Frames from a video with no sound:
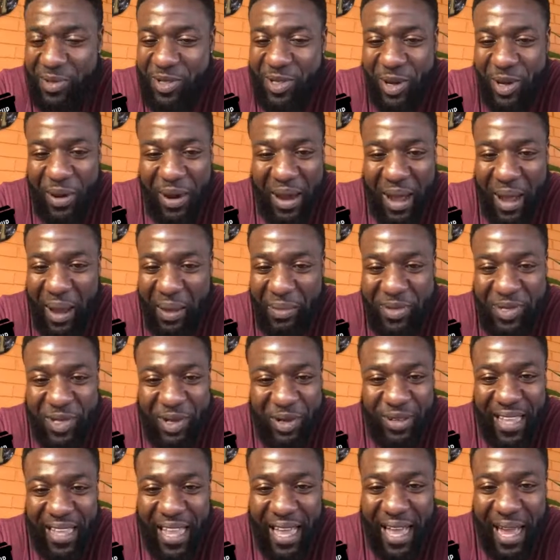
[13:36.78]
I'm
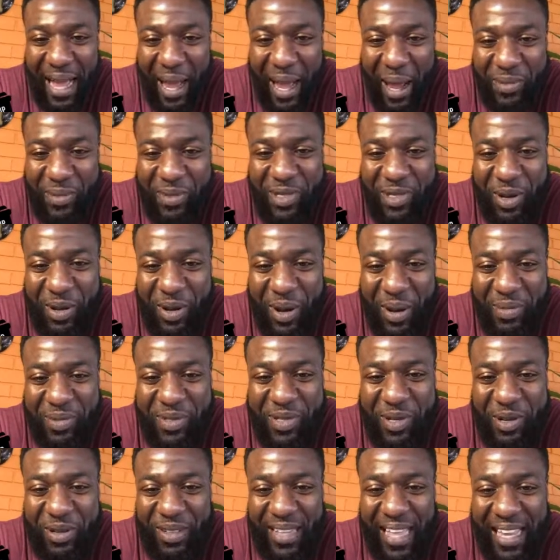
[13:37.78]

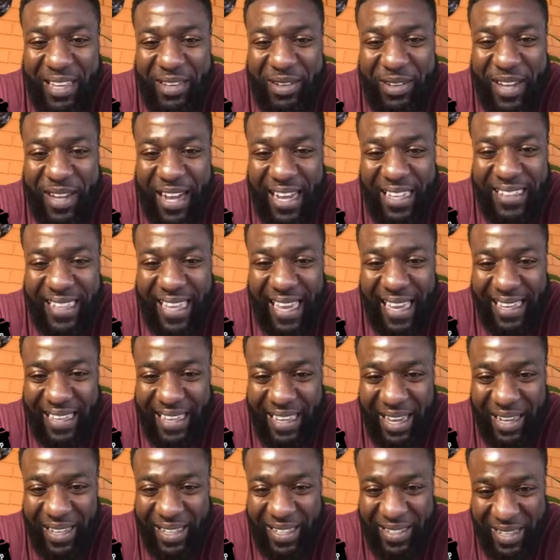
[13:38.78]
so glad you caught
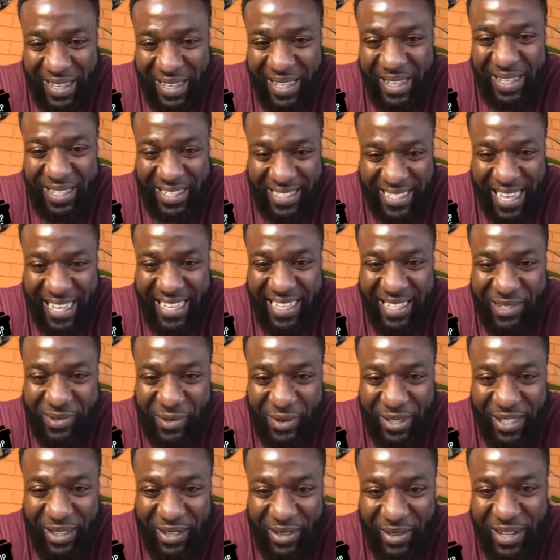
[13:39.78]
that, because that is
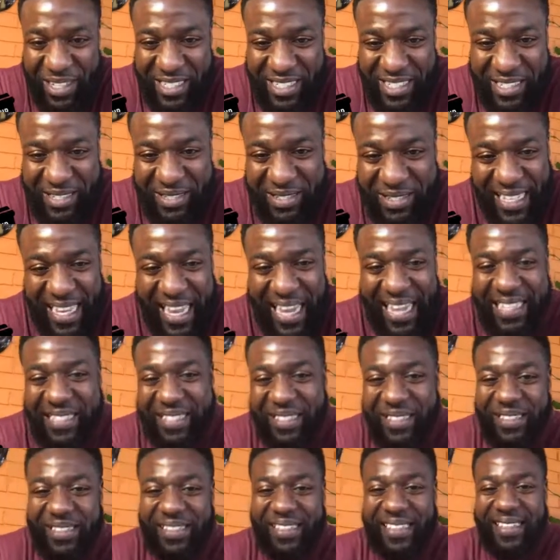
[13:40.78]
one of the questions I was going to ask
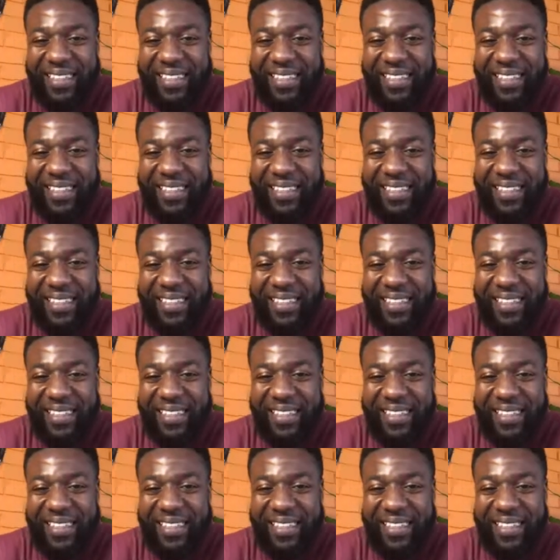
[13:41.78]
you.